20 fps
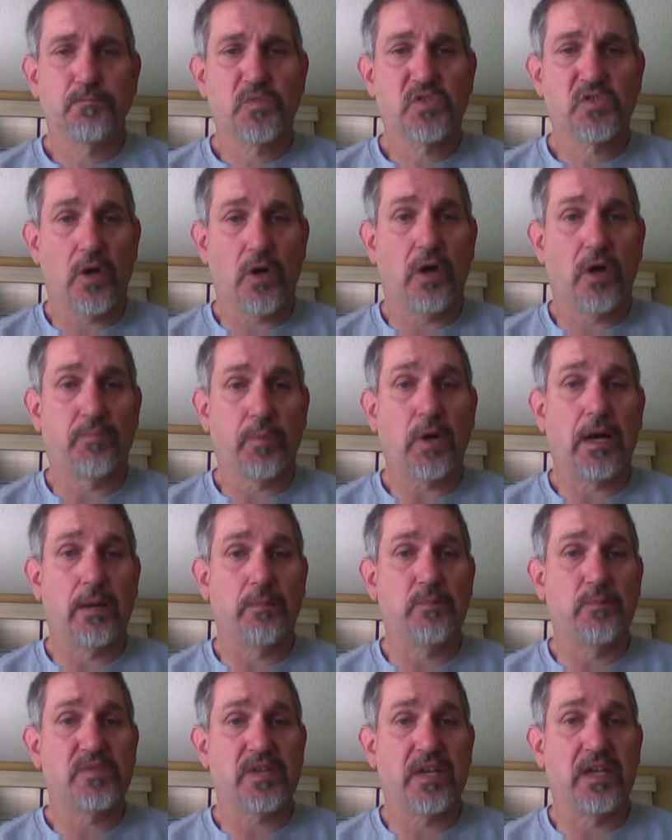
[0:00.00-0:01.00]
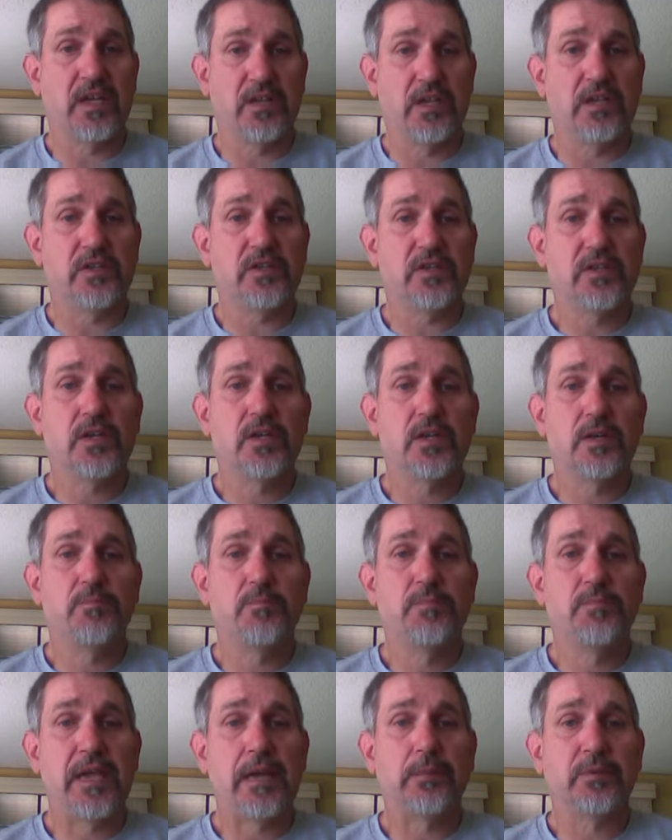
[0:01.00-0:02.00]
solve problems and then
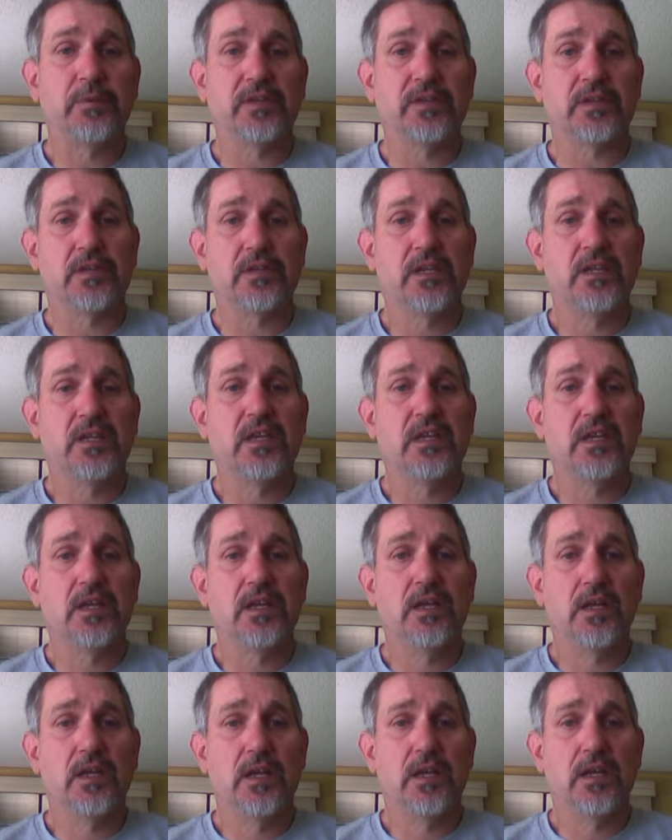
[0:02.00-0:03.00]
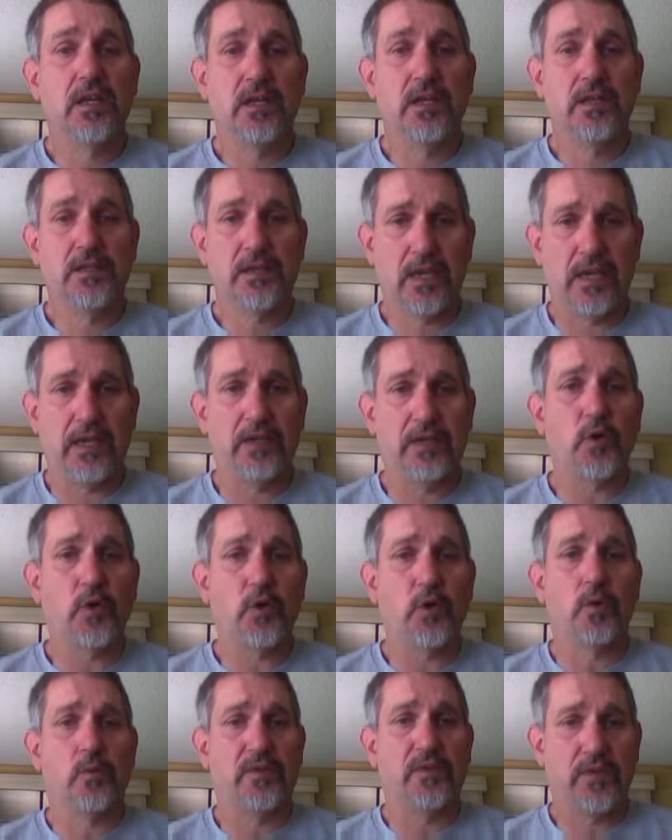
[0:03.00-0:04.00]
be able to indicate
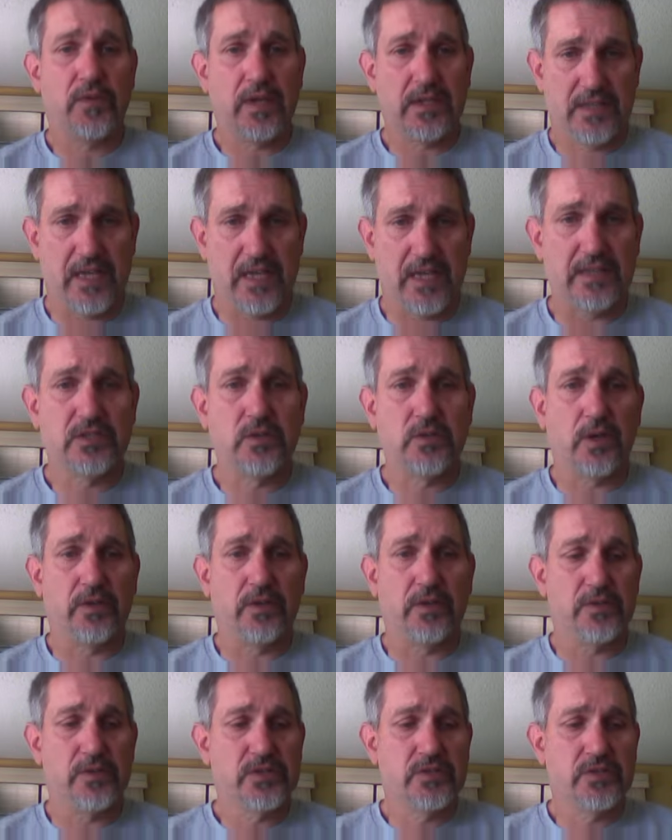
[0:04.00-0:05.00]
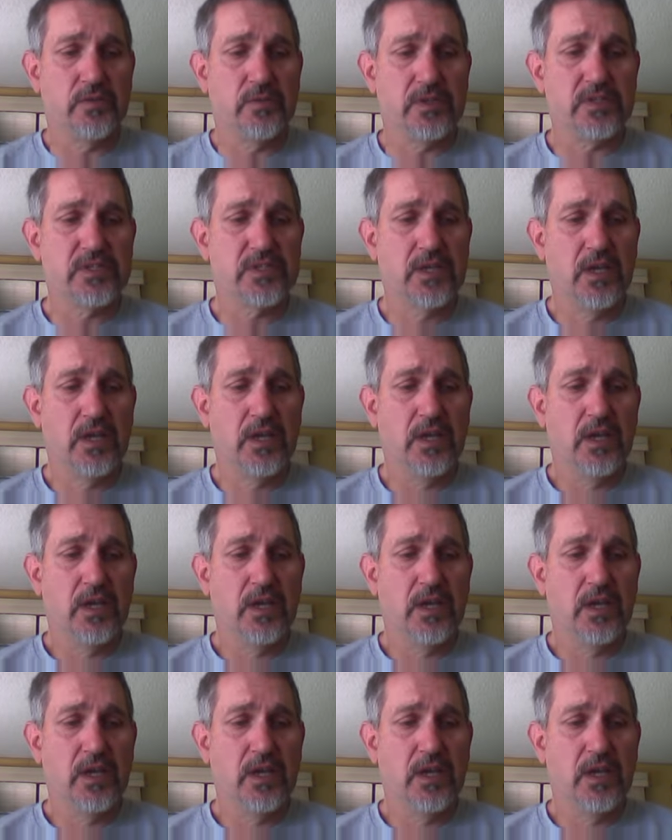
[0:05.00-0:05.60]
or reflect that to other students.